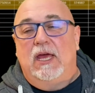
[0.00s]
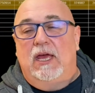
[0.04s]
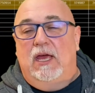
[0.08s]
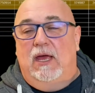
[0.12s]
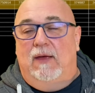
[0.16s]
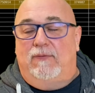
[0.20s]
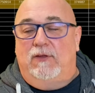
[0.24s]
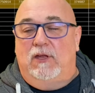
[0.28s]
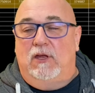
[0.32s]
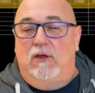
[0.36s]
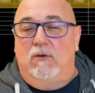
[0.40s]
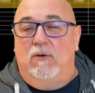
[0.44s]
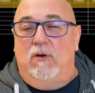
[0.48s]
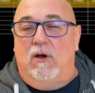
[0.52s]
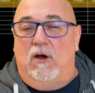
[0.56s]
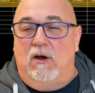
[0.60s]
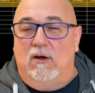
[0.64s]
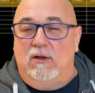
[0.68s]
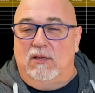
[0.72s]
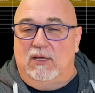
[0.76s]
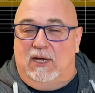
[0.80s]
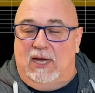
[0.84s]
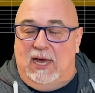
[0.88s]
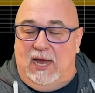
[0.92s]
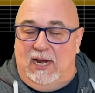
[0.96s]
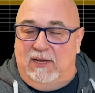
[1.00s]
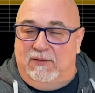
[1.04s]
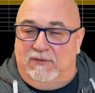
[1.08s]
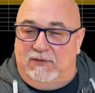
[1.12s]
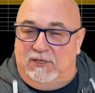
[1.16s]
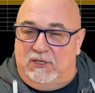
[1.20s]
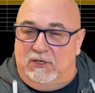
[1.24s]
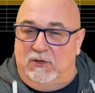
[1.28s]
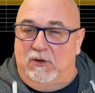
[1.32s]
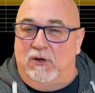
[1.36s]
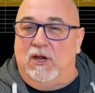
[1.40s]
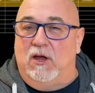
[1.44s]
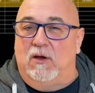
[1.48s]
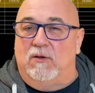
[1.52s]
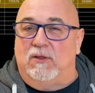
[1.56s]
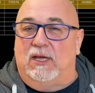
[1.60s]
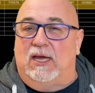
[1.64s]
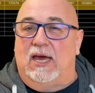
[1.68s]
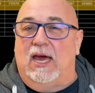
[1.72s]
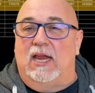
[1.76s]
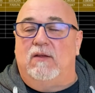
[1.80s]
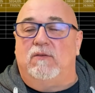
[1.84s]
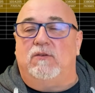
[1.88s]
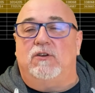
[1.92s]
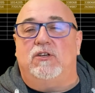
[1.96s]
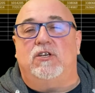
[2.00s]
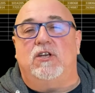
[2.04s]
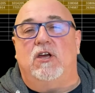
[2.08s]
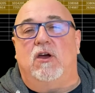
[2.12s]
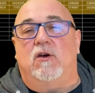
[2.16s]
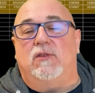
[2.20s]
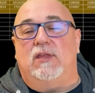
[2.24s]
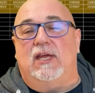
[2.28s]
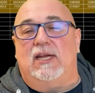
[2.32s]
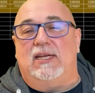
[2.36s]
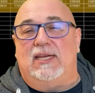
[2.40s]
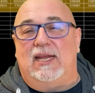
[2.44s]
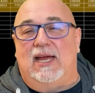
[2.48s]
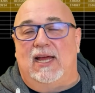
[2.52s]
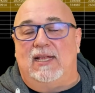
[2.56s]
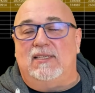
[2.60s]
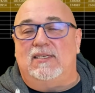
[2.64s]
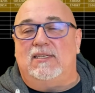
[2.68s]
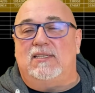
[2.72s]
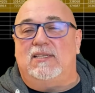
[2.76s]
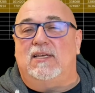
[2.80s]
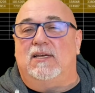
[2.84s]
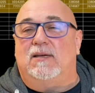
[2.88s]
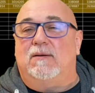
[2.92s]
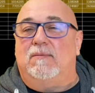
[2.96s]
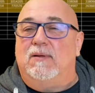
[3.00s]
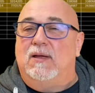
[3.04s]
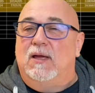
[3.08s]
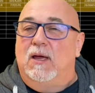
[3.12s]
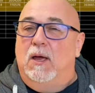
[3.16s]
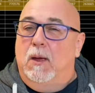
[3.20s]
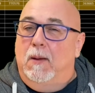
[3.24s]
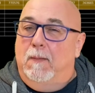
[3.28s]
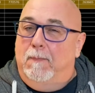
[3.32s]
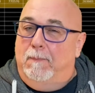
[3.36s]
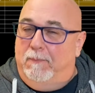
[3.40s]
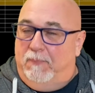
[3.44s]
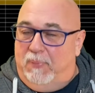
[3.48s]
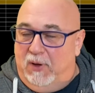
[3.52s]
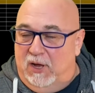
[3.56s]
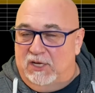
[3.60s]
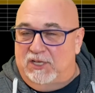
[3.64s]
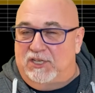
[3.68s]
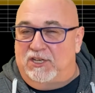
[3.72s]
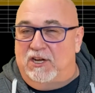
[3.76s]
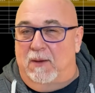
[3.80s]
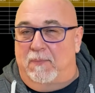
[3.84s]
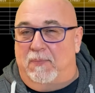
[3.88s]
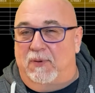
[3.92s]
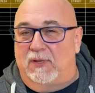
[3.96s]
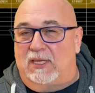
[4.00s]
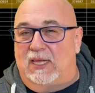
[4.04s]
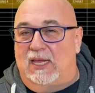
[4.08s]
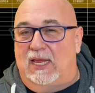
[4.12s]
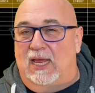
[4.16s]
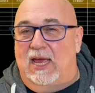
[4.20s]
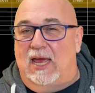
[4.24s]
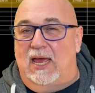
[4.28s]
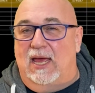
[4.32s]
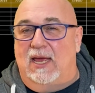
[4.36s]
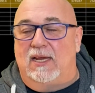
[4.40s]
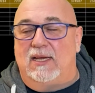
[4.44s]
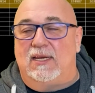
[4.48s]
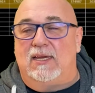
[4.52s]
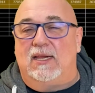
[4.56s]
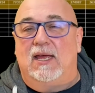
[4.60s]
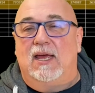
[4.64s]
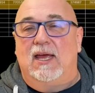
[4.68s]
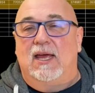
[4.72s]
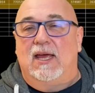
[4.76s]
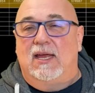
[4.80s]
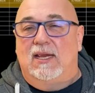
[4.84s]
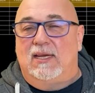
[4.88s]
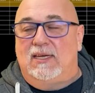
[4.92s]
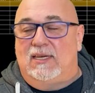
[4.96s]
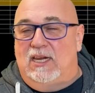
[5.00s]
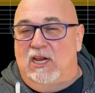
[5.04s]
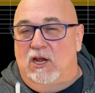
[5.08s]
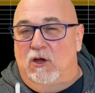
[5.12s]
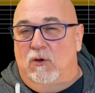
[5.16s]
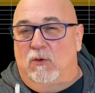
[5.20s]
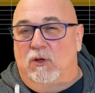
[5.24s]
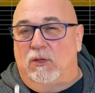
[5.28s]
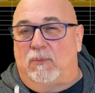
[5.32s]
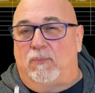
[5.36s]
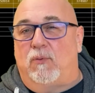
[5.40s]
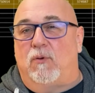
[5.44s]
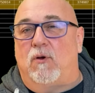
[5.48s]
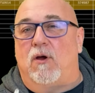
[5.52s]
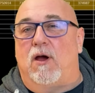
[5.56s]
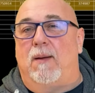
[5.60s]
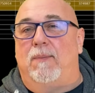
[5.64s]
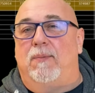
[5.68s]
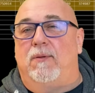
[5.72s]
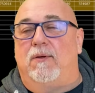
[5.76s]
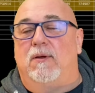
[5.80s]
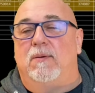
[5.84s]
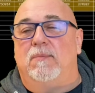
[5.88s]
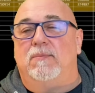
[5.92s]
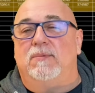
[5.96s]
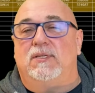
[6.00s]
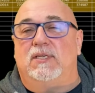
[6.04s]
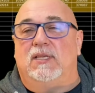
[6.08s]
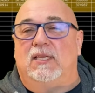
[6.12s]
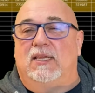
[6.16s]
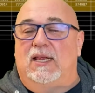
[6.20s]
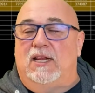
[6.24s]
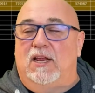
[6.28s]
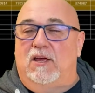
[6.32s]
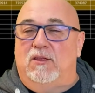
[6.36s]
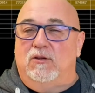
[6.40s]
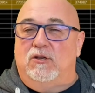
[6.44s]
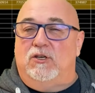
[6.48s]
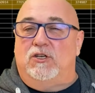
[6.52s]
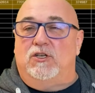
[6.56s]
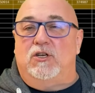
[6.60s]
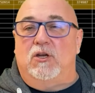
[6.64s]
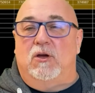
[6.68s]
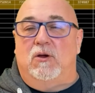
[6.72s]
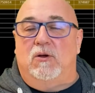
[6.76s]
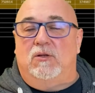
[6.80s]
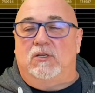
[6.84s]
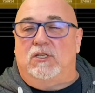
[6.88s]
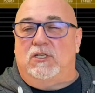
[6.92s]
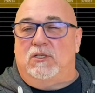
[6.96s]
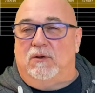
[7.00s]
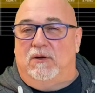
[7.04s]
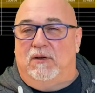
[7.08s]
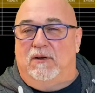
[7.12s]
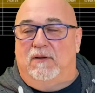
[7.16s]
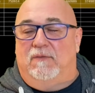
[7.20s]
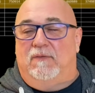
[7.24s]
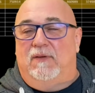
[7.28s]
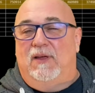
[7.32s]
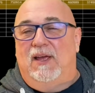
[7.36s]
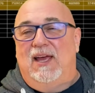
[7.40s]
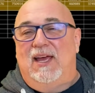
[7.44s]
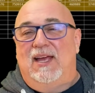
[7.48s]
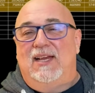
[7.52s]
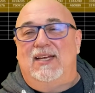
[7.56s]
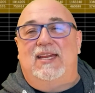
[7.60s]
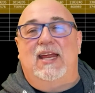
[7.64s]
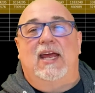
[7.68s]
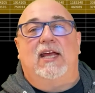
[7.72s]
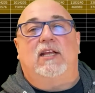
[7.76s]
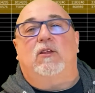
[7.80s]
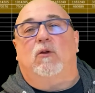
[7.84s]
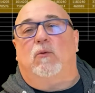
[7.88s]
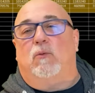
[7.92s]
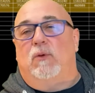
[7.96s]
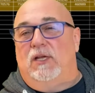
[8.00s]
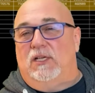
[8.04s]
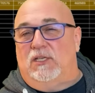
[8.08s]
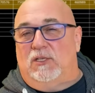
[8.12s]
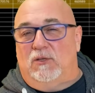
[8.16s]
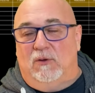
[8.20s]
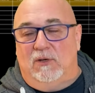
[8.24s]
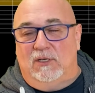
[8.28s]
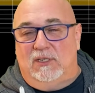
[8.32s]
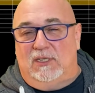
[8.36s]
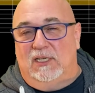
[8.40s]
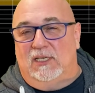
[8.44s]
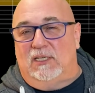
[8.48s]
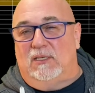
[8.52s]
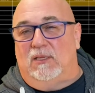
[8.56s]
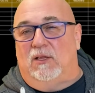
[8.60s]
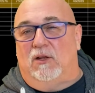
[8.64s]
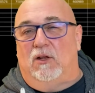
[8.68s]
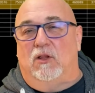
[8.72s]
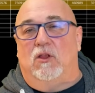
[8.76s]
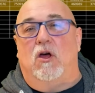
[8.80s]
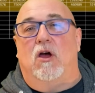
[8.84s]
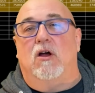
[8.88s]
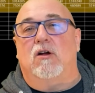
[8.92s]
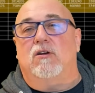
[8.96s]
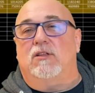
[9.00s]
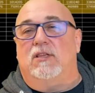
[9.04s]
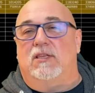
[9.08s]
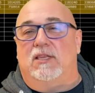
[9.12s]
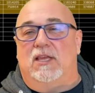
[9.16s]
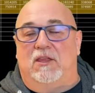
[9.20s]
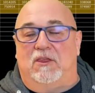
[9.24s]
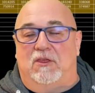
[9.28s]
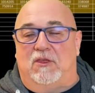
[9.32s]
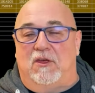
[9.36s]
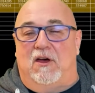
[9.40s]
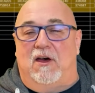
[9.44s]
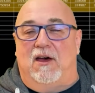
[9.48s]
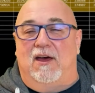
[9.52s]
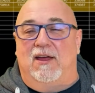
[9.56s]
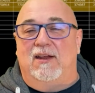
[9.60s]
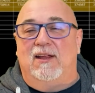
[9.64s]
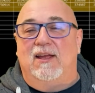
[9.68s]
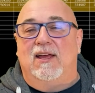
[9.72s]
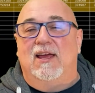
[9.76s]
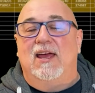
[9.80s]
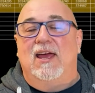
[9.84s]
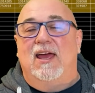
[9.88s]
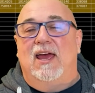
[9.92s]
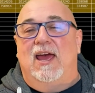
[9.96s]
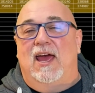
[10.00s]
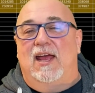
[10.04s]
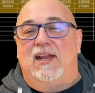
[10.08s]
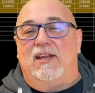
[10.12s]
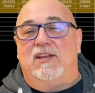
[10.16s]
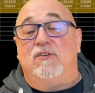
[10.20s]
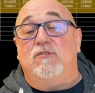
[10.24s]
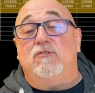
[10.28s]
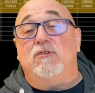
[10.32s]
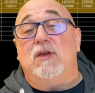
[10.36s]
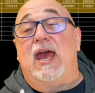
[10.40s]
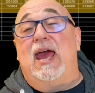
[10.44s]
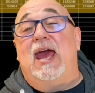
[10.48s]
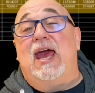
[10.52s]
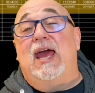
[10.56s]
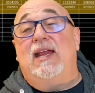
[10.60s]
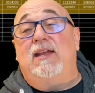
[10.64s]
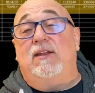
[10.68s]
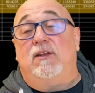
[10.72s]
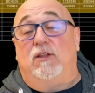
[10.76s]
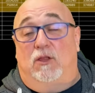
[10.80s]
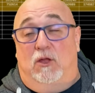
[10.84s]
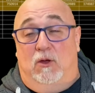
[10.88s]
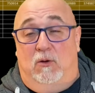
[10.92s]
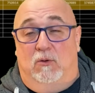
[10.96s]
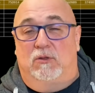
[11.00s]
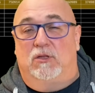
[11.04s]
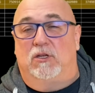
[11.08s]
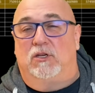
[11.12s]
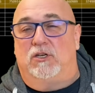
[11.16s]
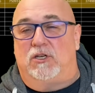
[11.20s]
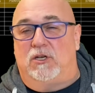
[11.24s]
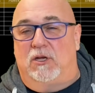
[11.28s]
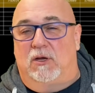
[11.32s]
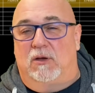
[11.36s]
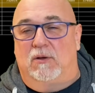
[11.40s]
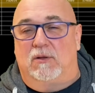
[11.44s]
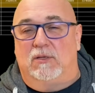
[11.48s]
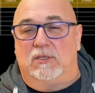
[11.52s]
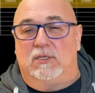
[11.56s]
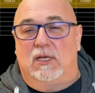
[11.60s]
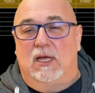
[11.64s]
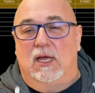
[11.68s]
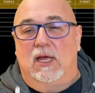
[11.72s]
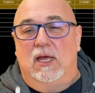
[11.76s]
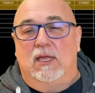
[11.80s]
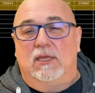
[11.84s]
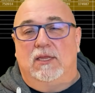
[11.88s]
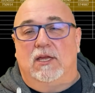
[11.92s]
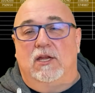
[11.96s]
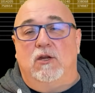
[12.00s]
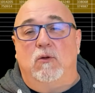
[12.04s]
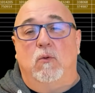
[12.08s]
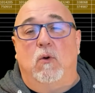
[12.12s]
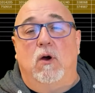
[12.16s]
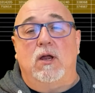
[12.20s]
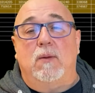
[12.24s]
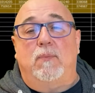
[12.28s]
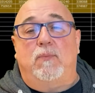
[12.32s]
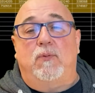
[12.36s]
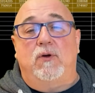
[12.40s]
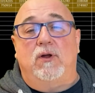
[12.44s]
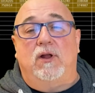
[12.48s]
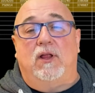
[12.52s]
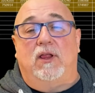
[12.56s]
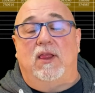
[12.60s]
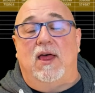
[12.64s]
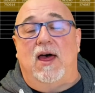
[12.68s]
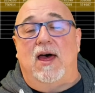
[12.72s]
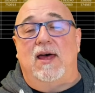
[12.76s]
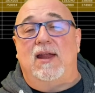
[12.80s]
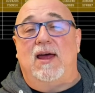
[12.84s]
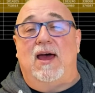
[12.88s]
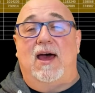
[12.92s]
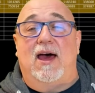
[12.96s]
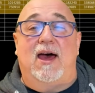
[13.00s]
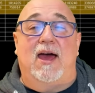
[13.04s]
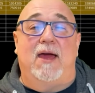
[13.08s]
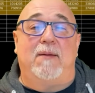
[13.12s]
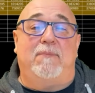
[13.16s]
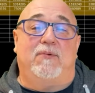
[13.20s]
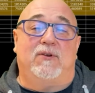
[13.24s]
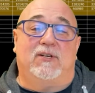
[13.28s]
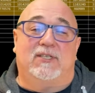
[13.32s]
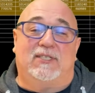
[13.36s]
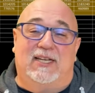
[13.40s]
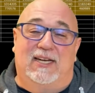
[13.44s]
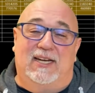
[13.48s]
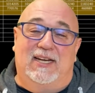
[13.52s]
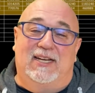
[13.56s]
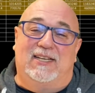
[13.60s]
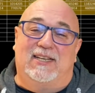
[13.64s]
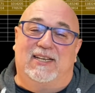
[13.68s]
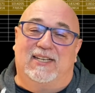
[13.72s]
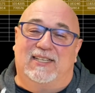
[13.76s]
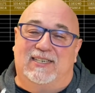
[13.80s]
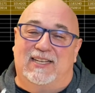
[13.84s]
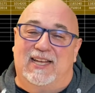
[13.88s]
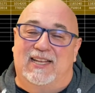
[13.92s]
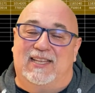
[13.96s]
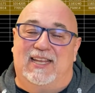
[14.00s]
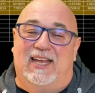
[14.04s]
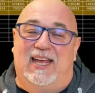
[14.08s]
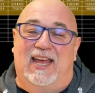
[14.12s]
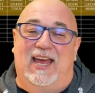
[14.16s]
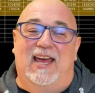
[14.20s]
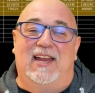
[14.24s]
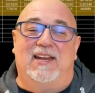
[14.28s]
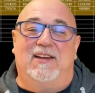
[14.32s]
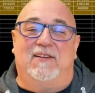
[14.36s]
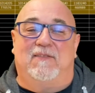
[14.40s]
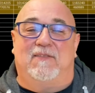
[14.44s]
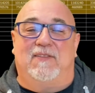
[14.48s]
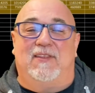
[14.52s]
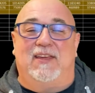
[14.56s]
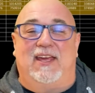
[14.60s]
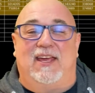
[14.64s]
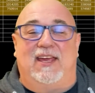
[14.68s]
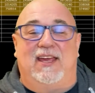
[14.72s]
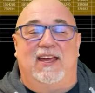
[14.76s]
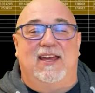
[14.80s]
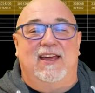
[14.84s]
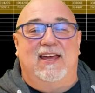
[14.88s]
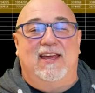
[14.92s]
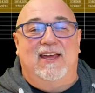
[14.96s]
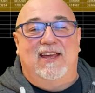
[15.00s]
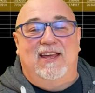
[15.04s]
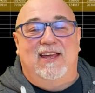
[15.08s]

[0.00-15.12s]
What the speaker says: If you are the kind of studio, the kind of show that tends to bunch up at the end, deal with problems, and let other shows sort of take their resources a little longer than they thought, and you end load the shows, then you want to put a lot of high percentages at the end of the